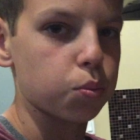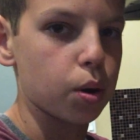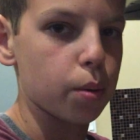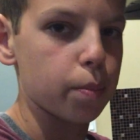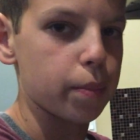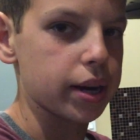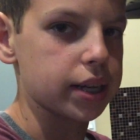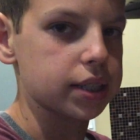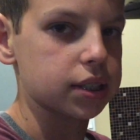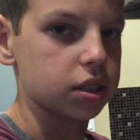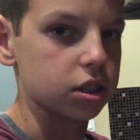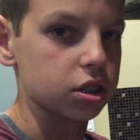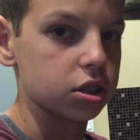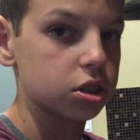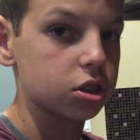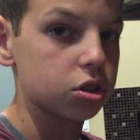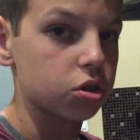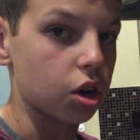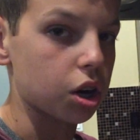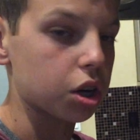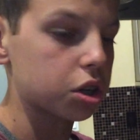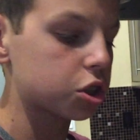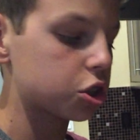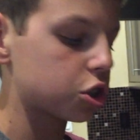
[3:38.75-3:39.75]
what makes the
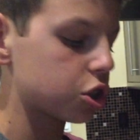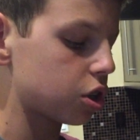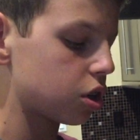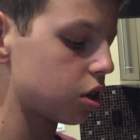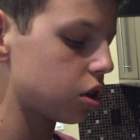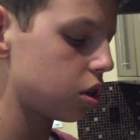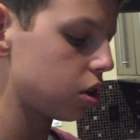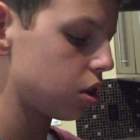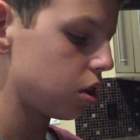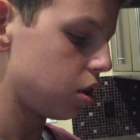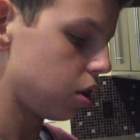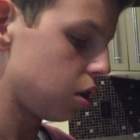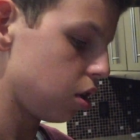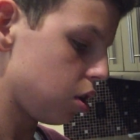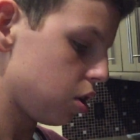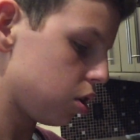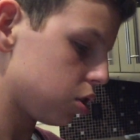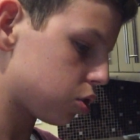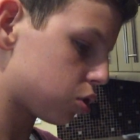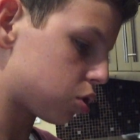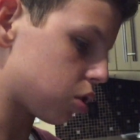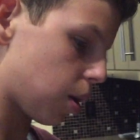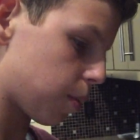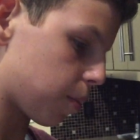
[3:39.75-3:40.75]
structure.
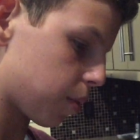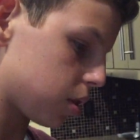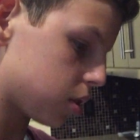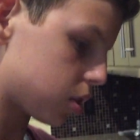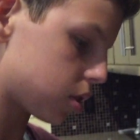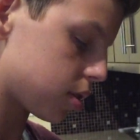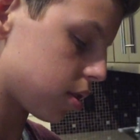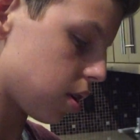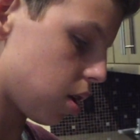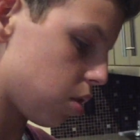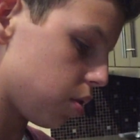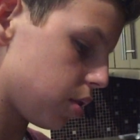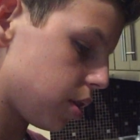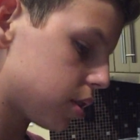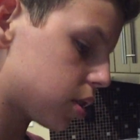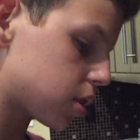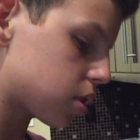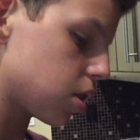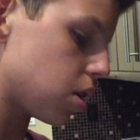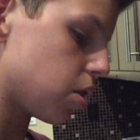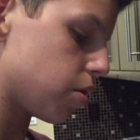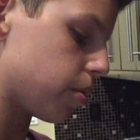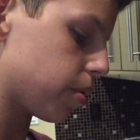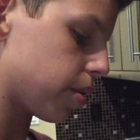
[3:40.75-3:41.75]
So I'm gonna
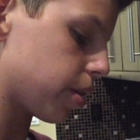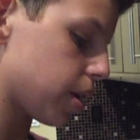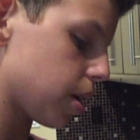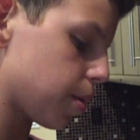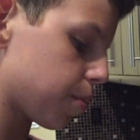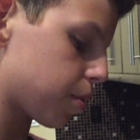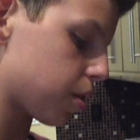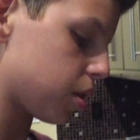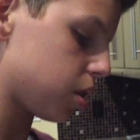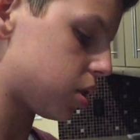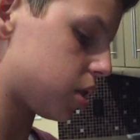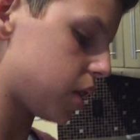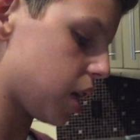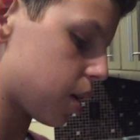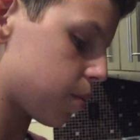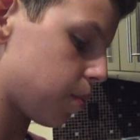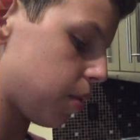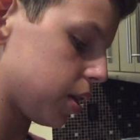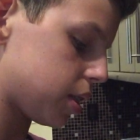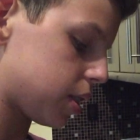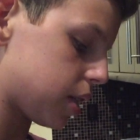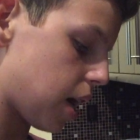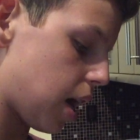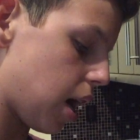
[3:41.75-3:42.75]
slowly, I'm gonna take
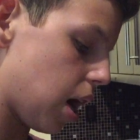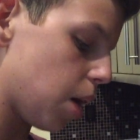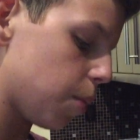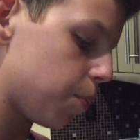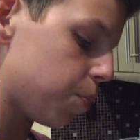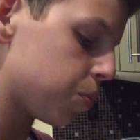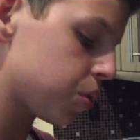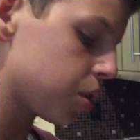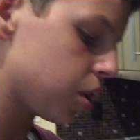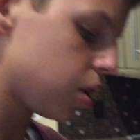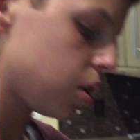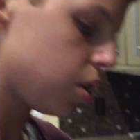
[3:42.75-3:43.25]
my time.